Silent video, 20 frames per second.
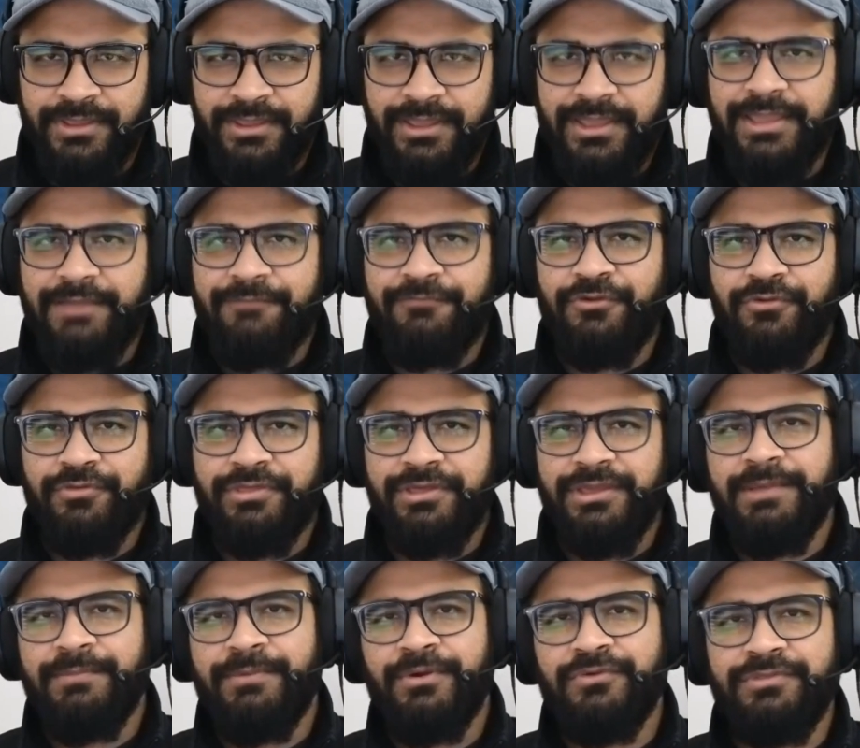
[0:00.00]
if you
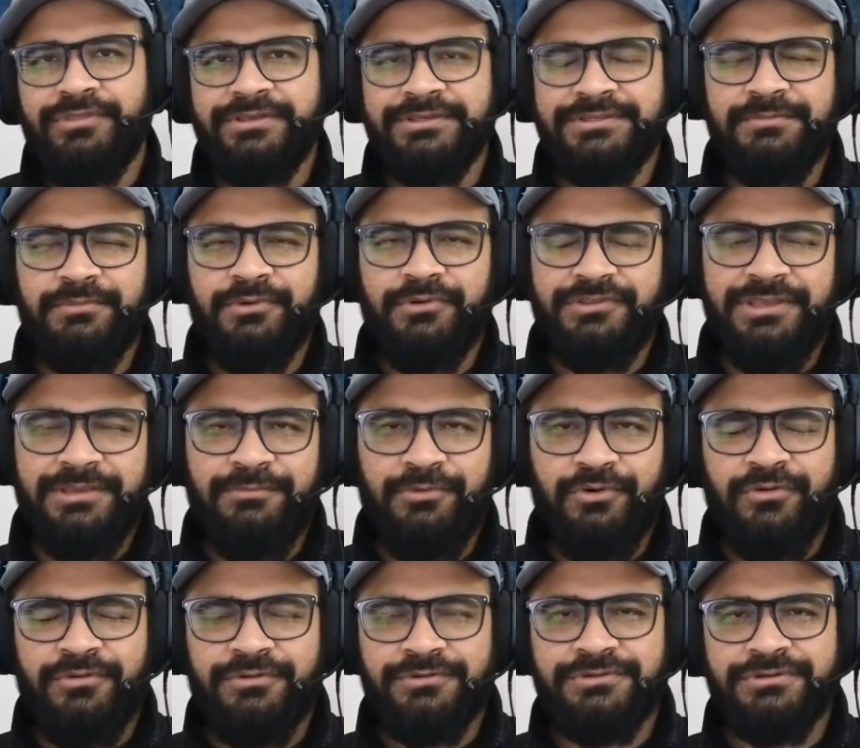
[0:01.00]
think about this
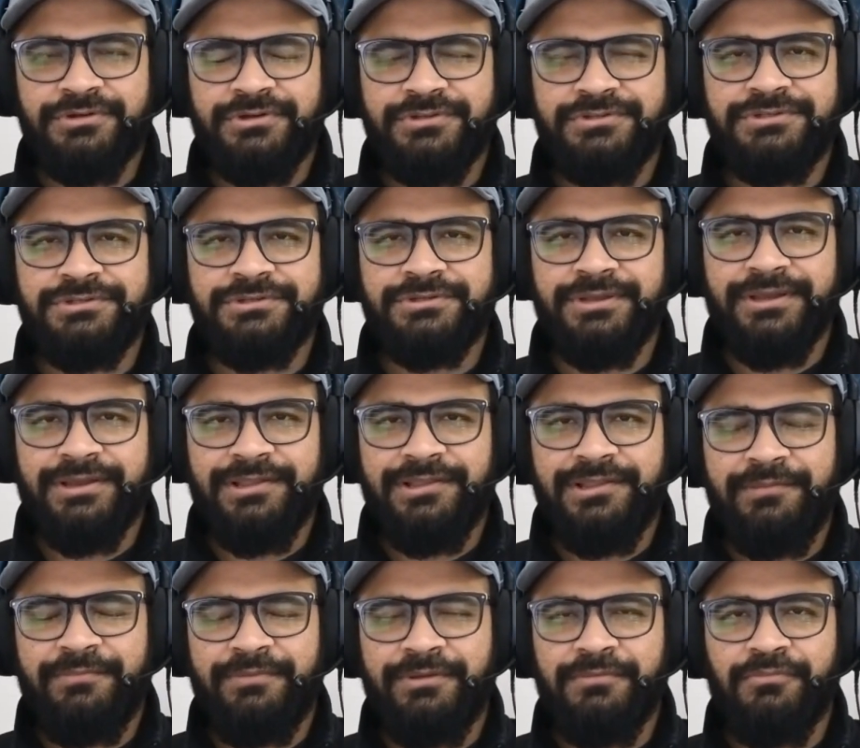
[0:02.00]
multimodal search a
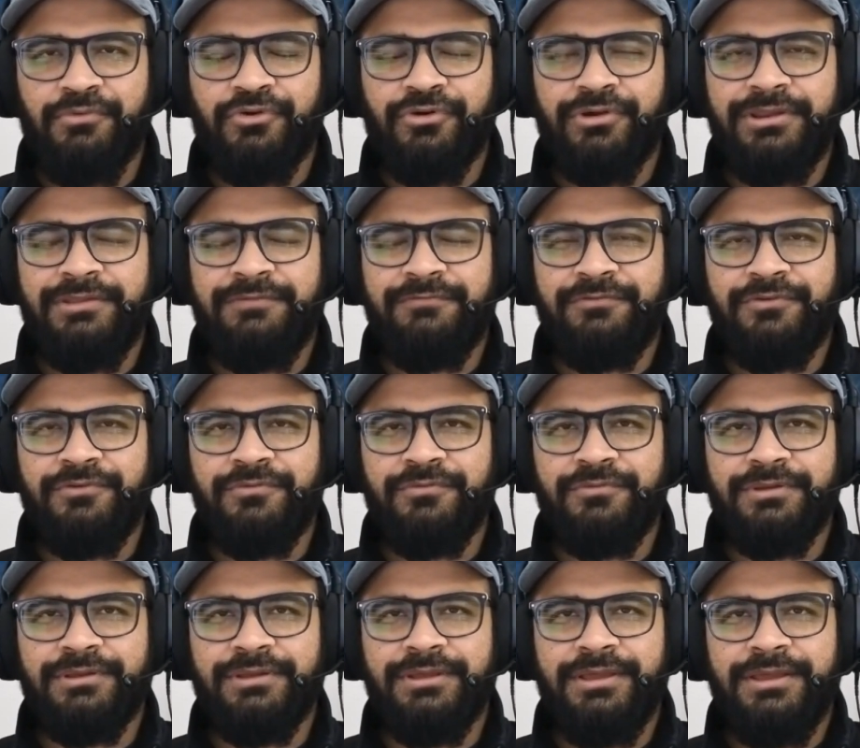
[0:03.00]
little bit more, and
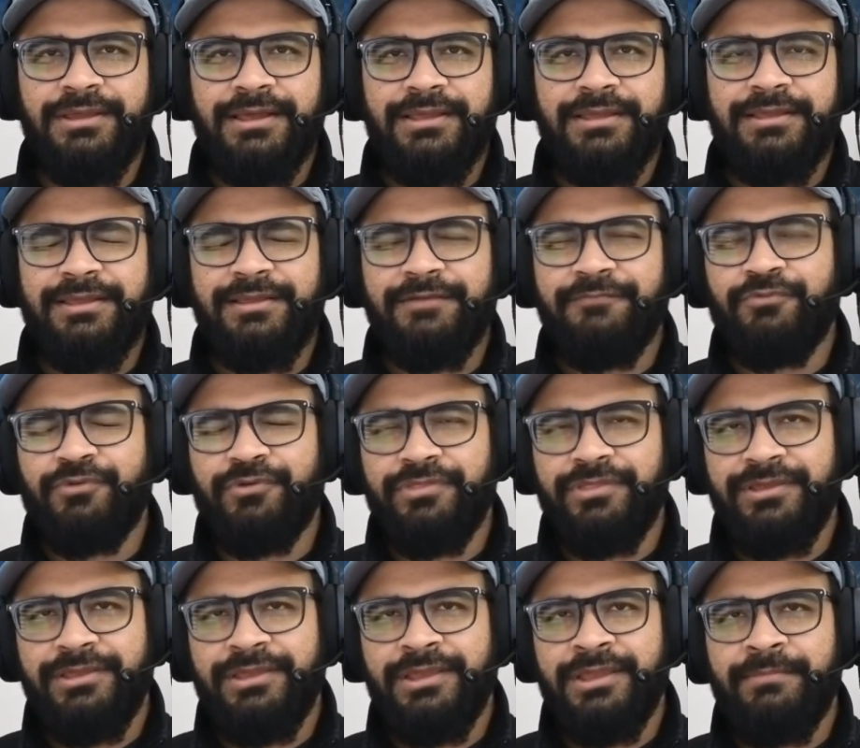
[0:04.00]
if we're
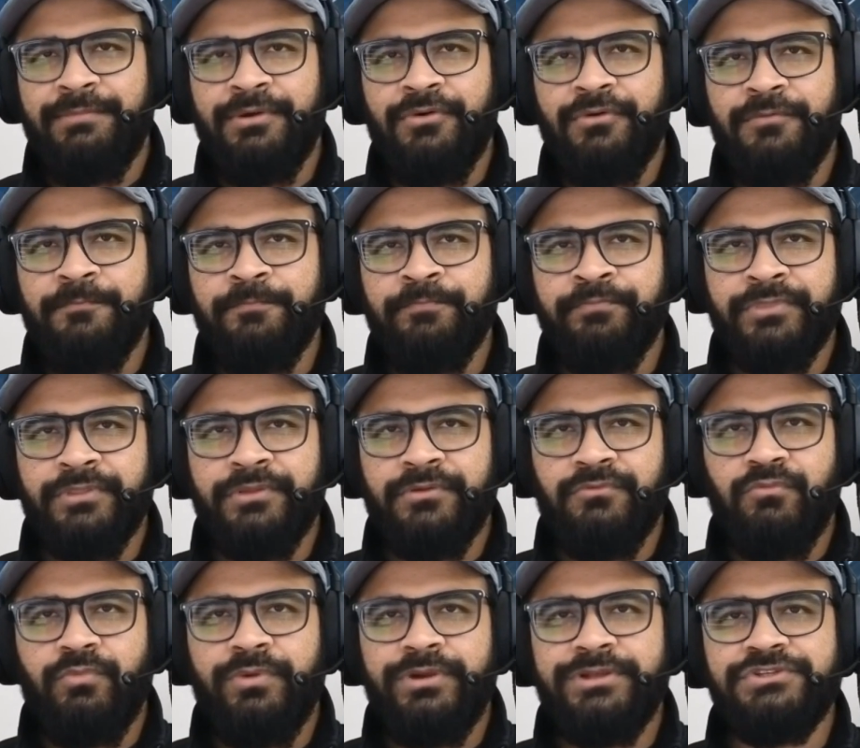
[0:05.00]
thinking about
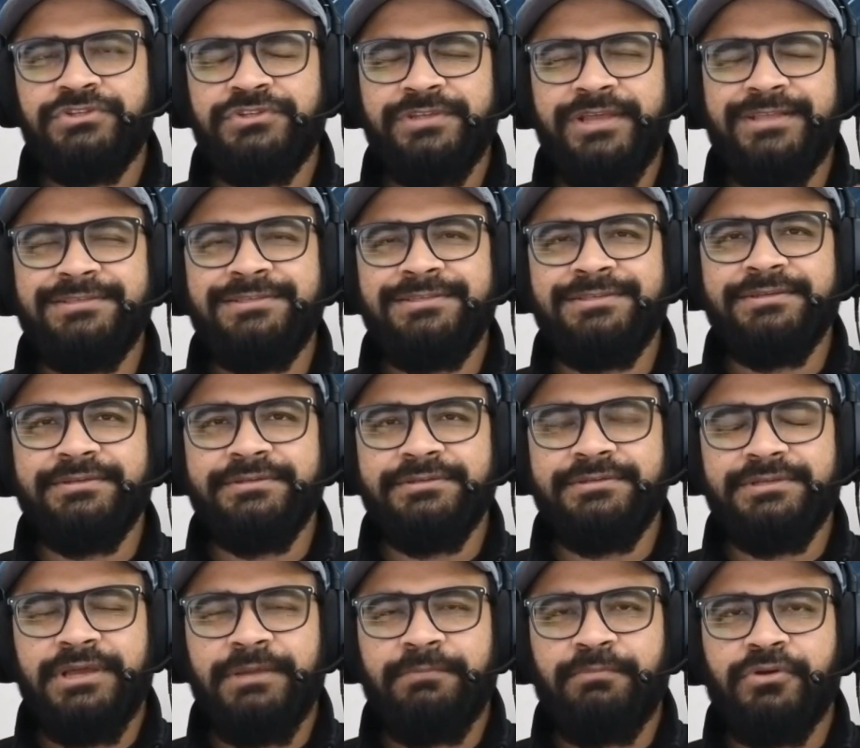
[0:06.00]
which
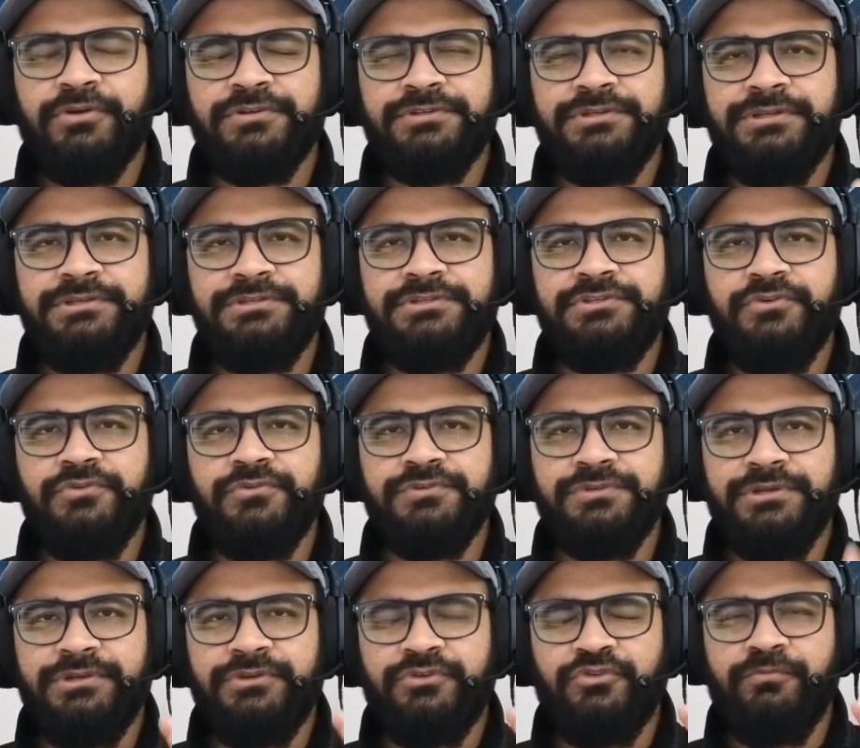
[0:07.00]
senses a person is
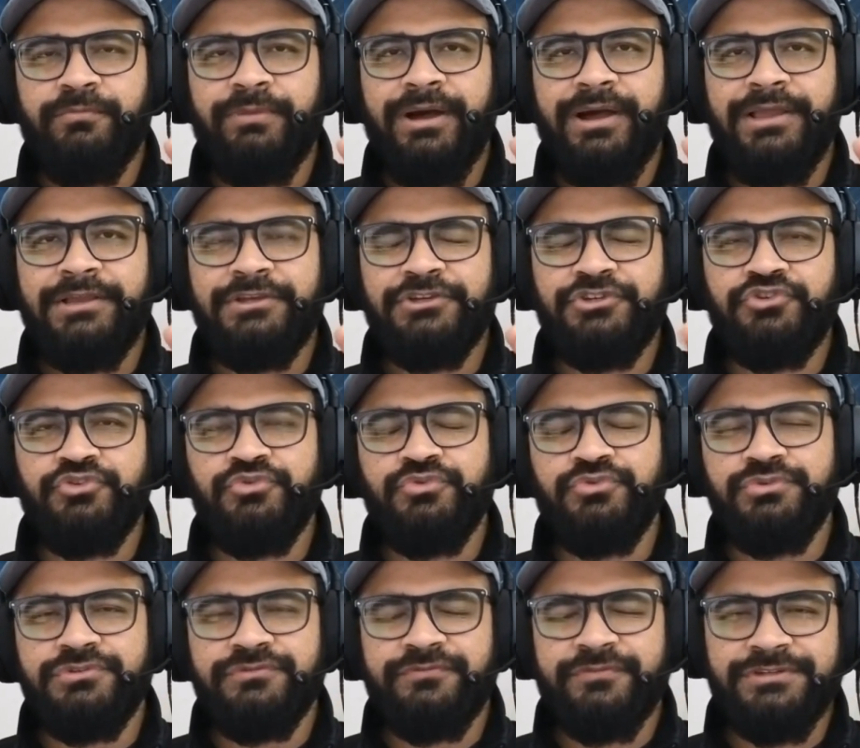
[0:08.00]
using to buy
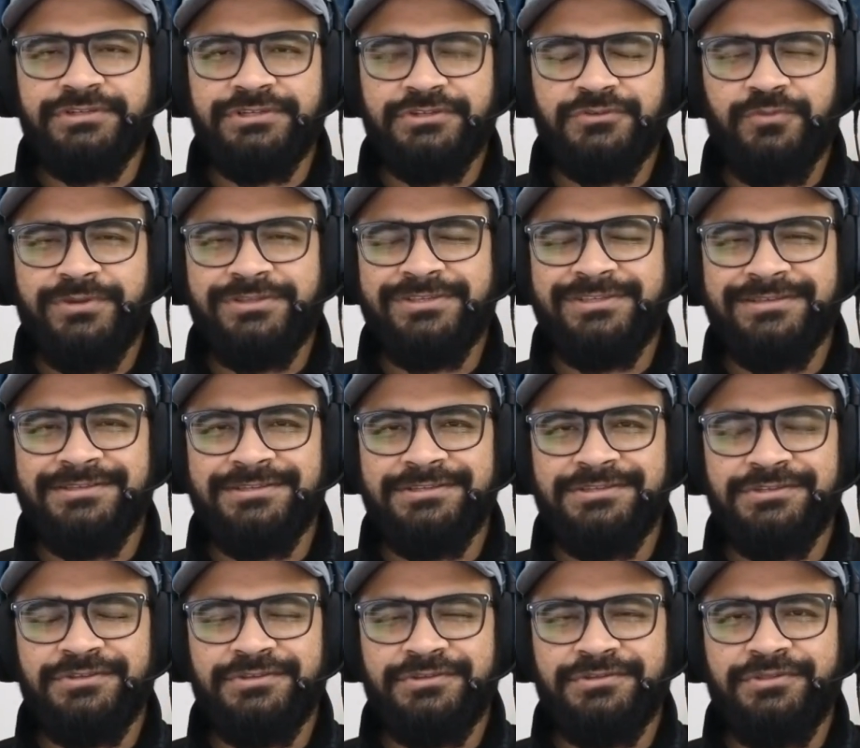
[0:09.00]
shoes versus what
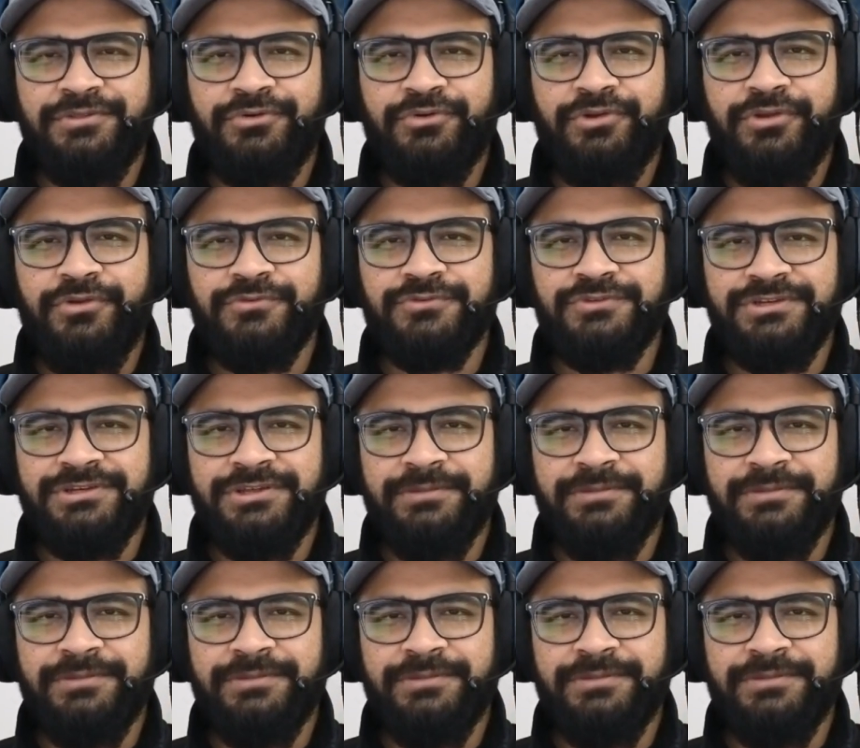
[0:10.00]
senses they're using to